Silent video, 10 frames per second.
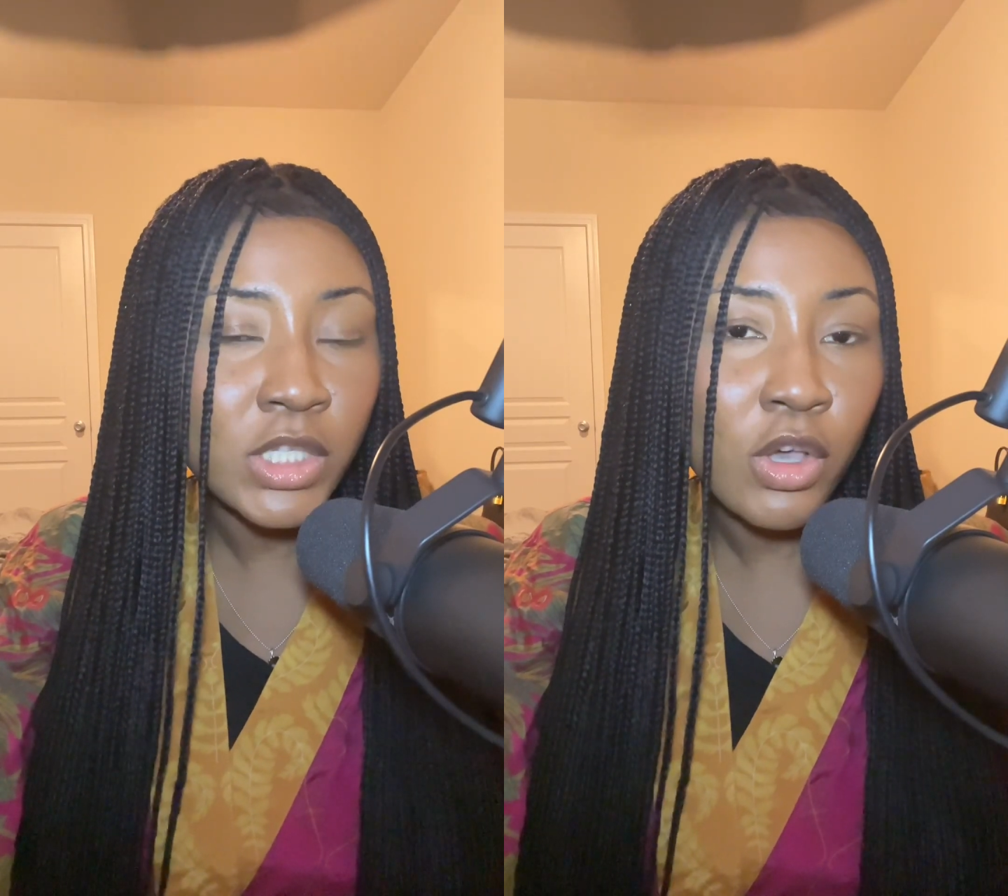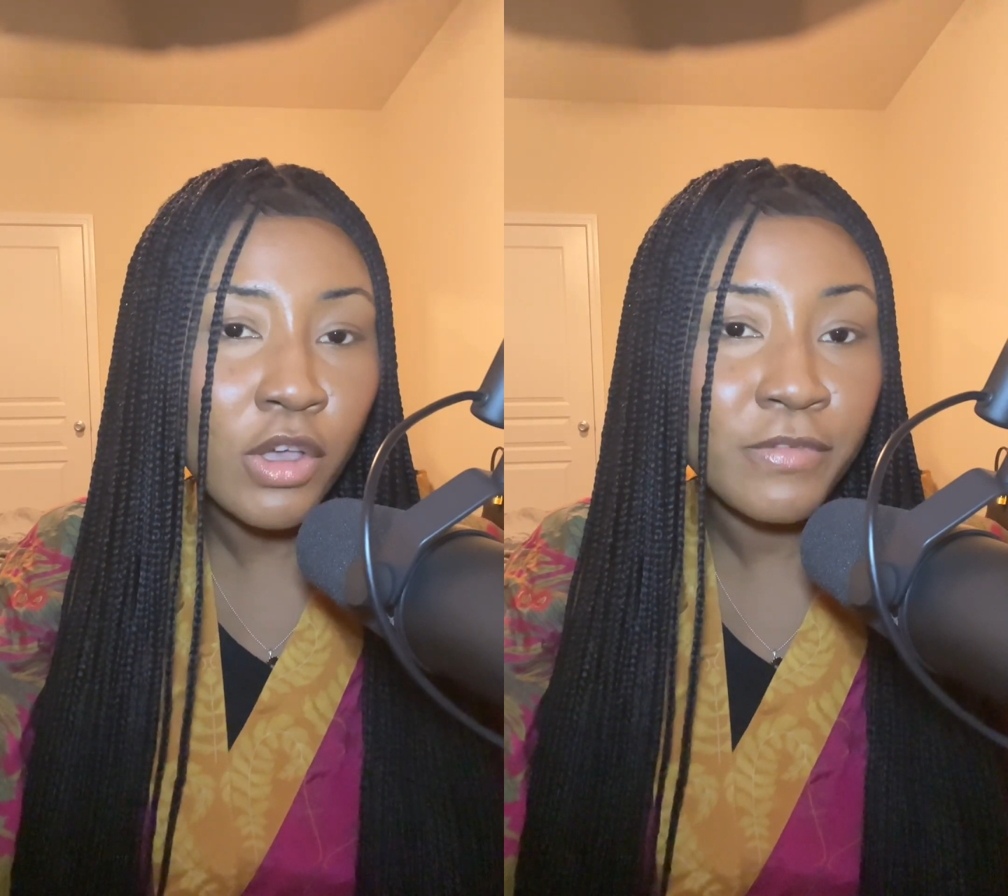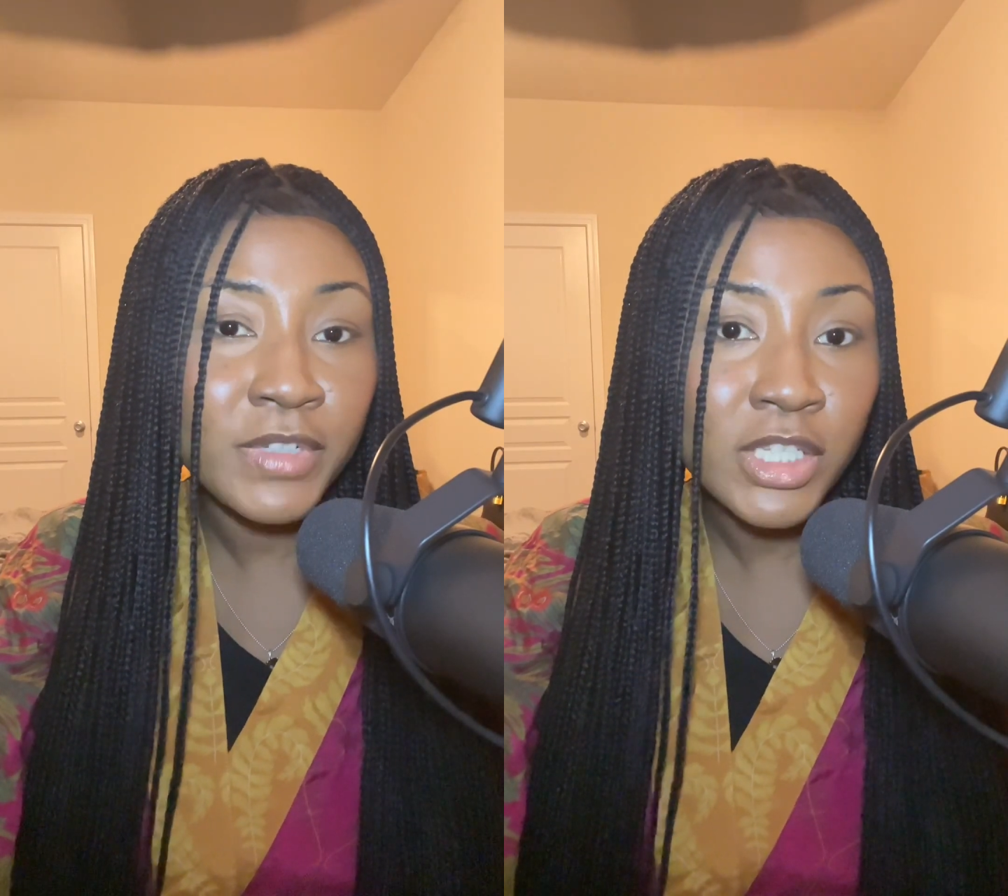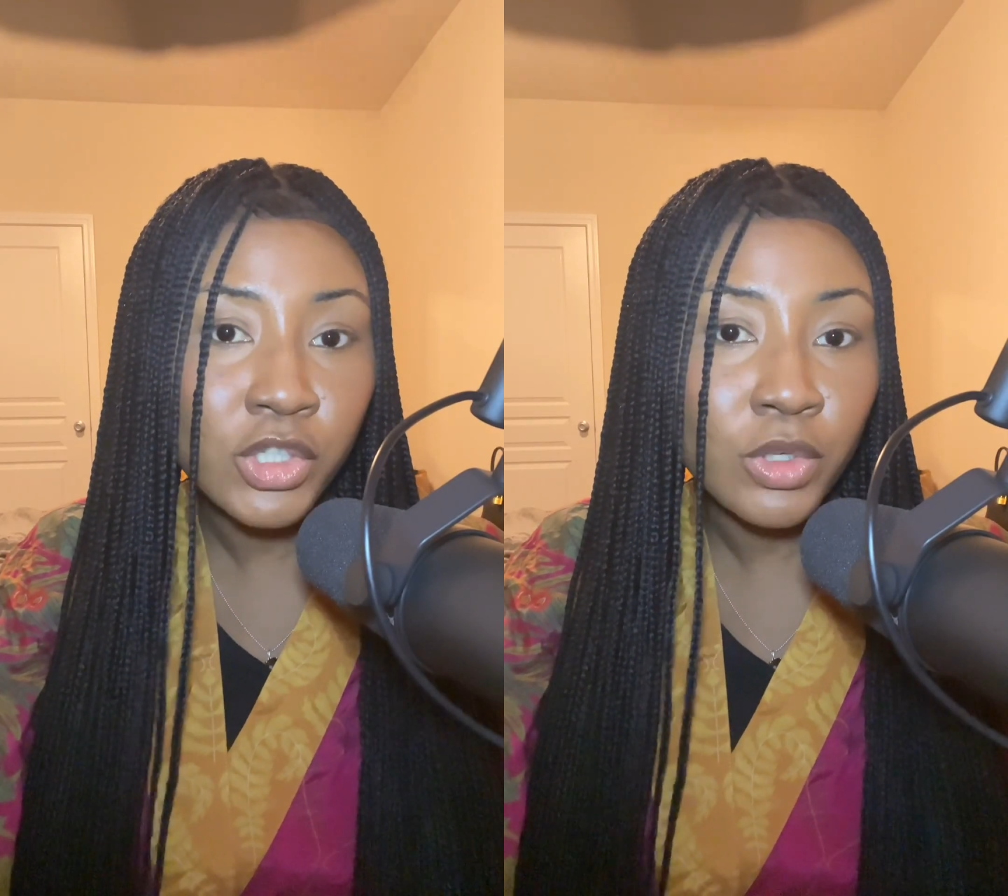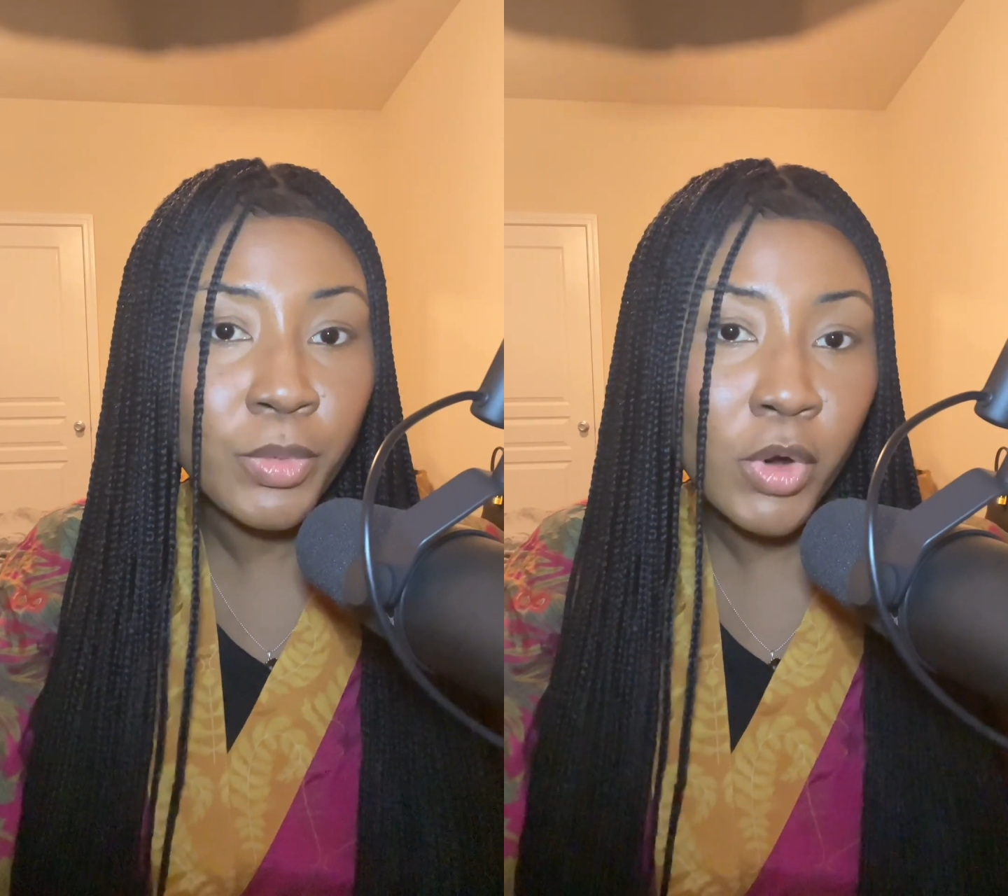of
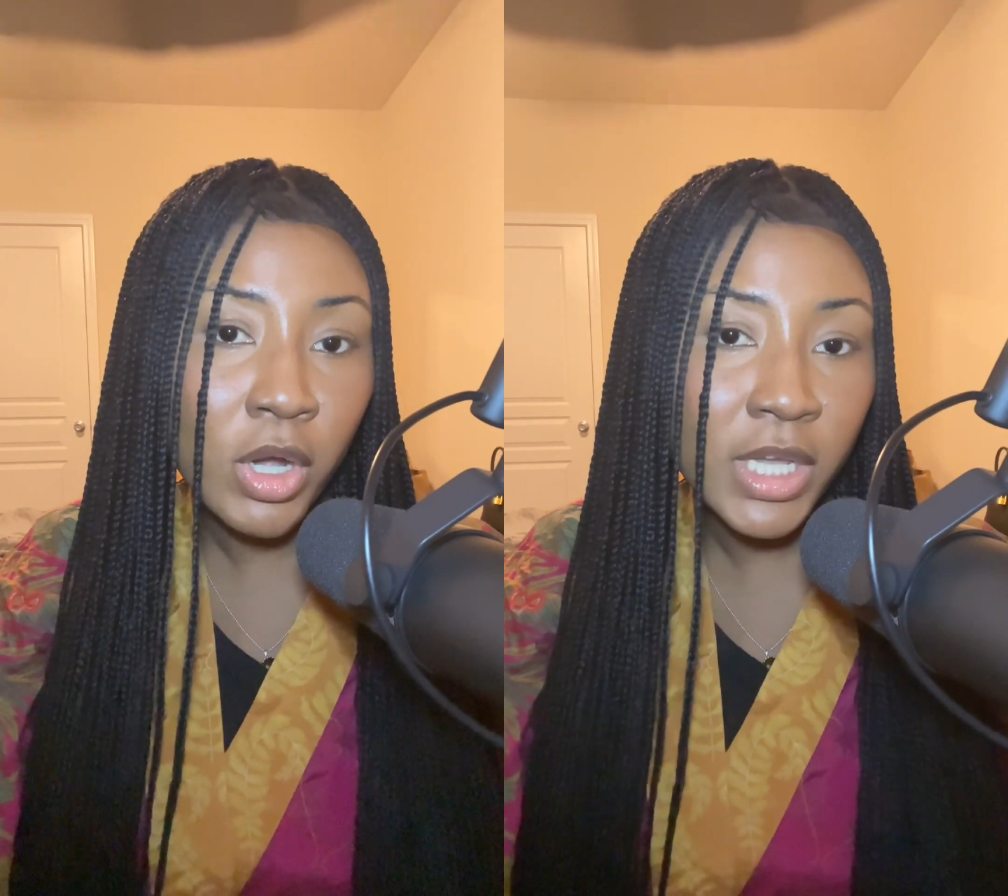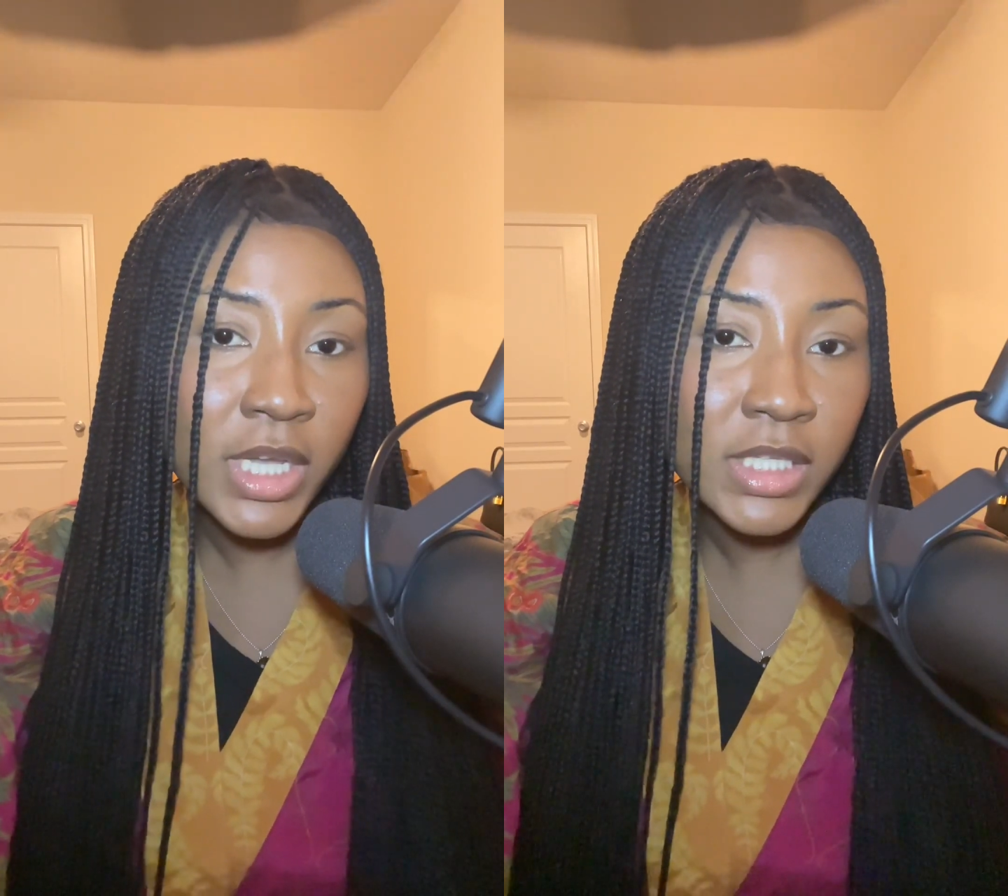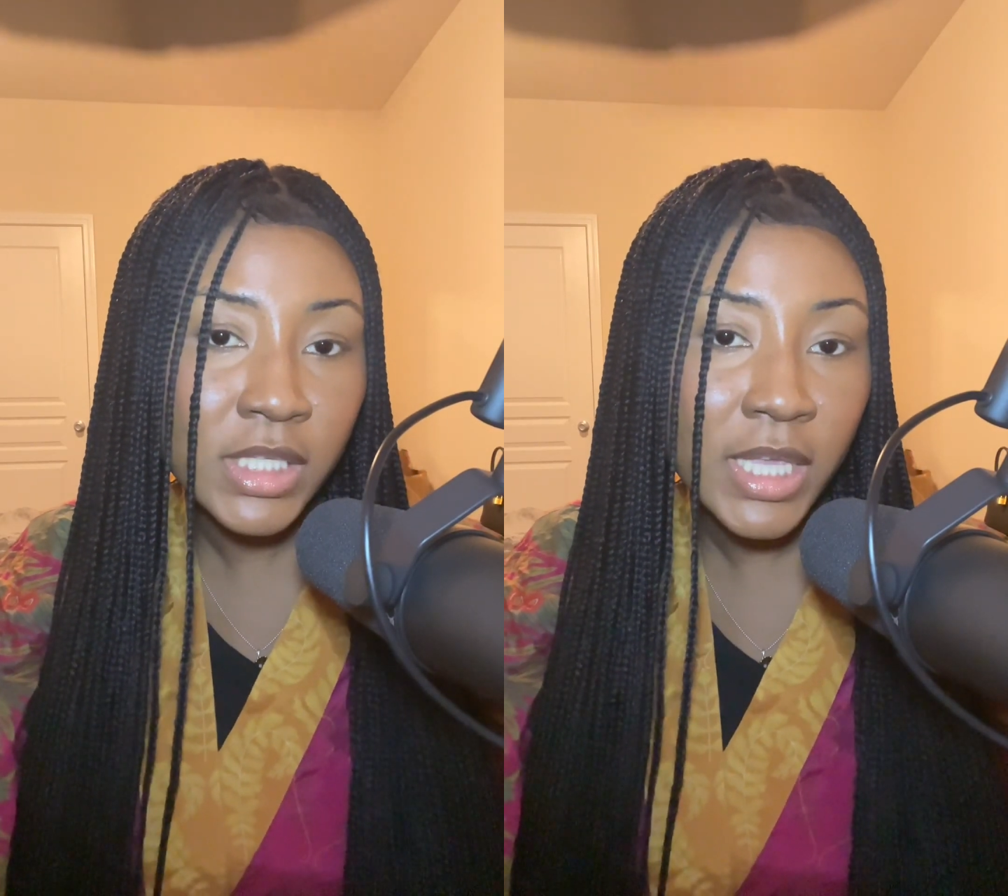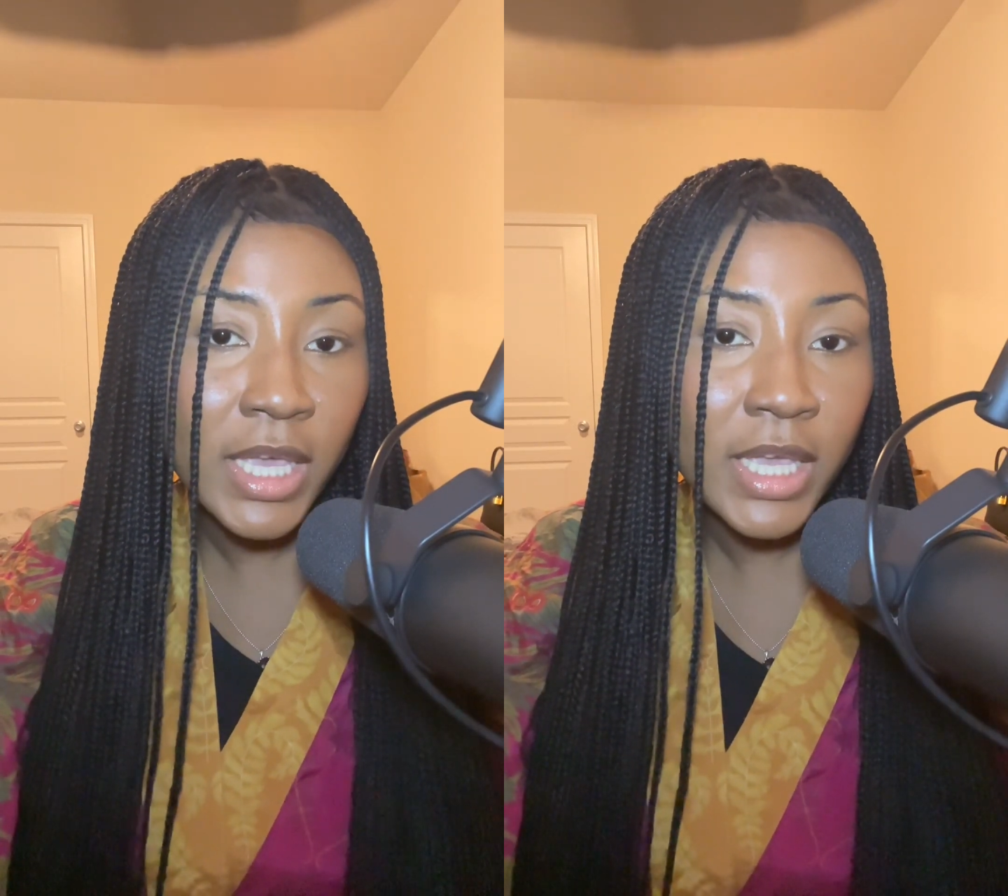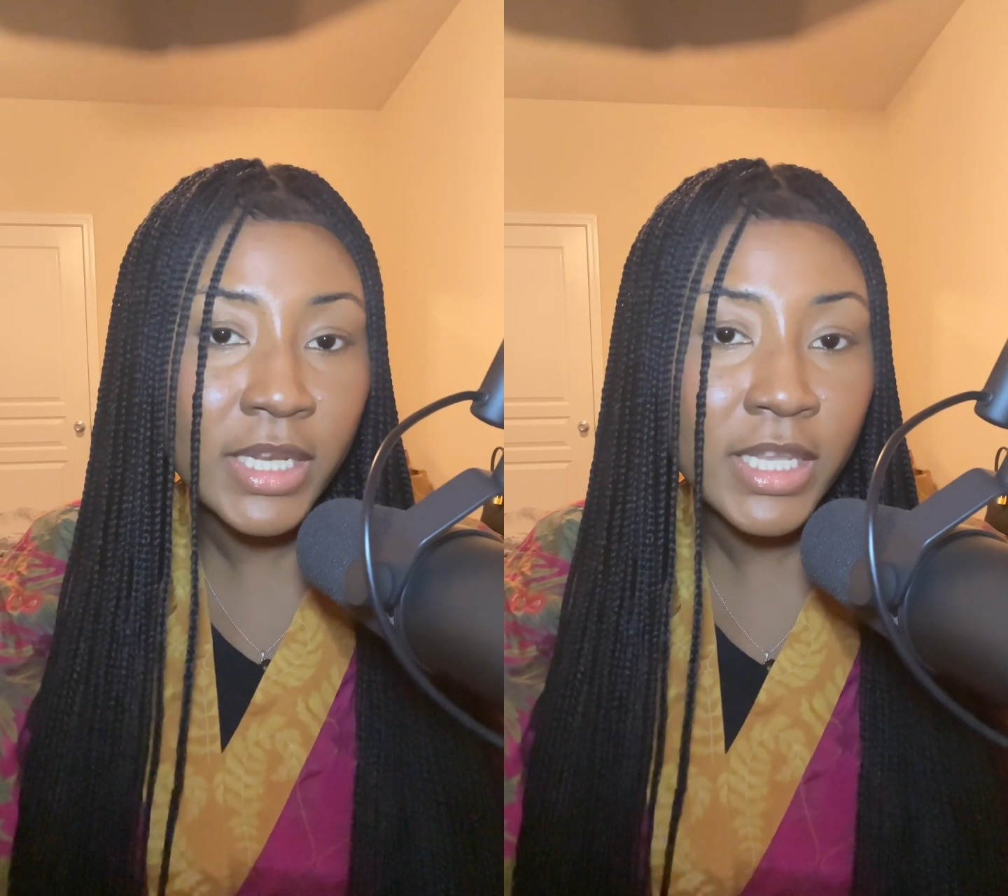digital products and